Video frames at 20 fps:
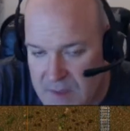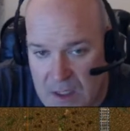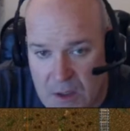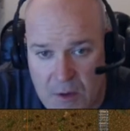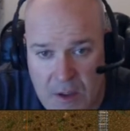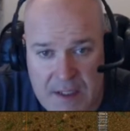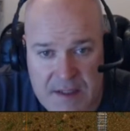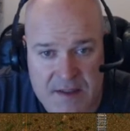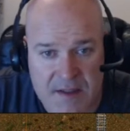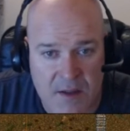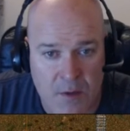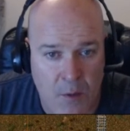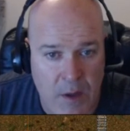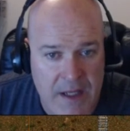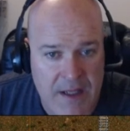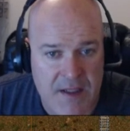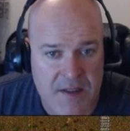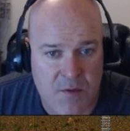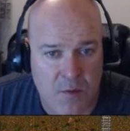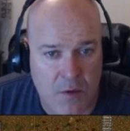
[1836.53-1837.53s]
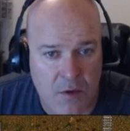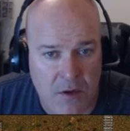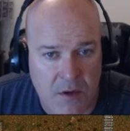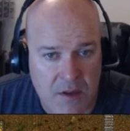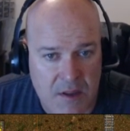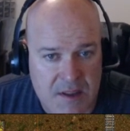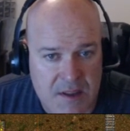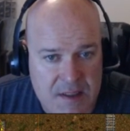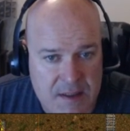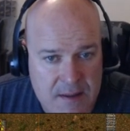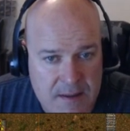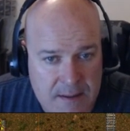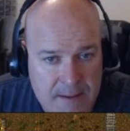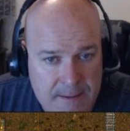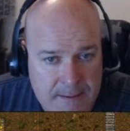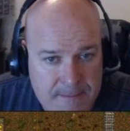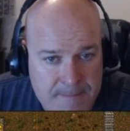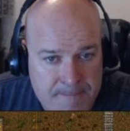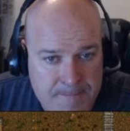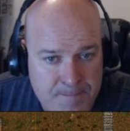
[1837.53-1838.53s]
Alright, so the way this works,
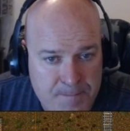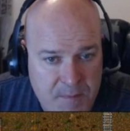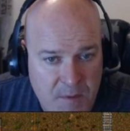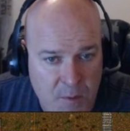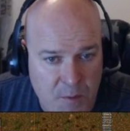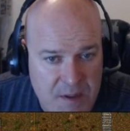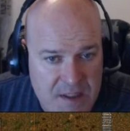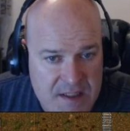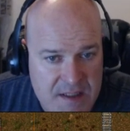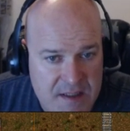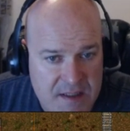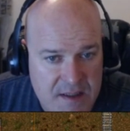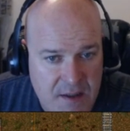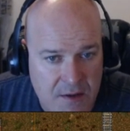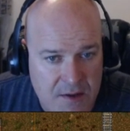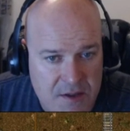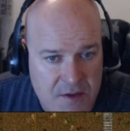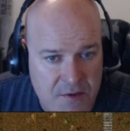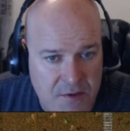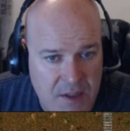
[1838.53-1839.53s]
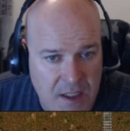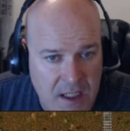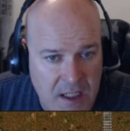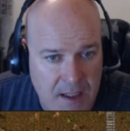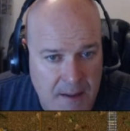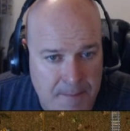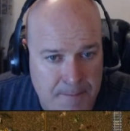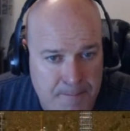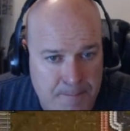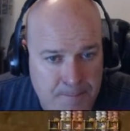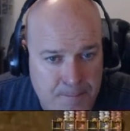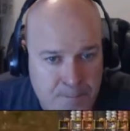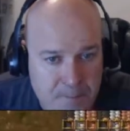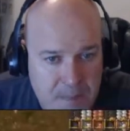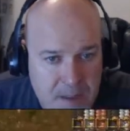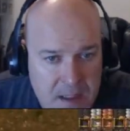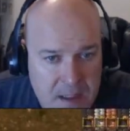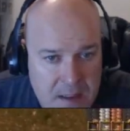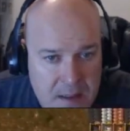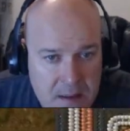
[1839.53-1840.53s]
the reason it's all screwed up,
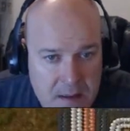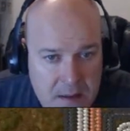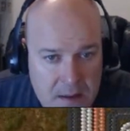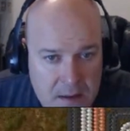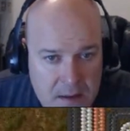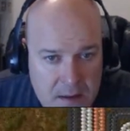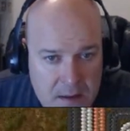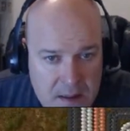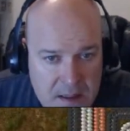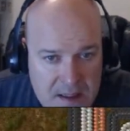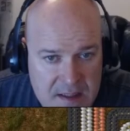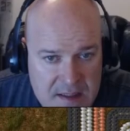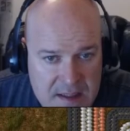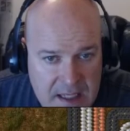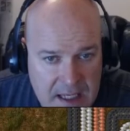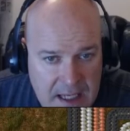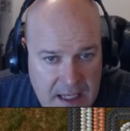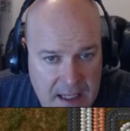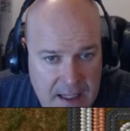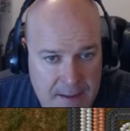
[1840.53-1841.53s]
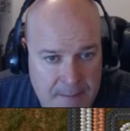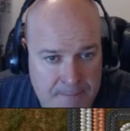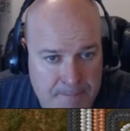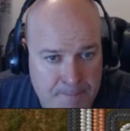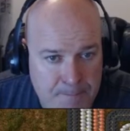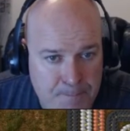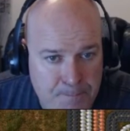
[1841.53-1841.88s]
is that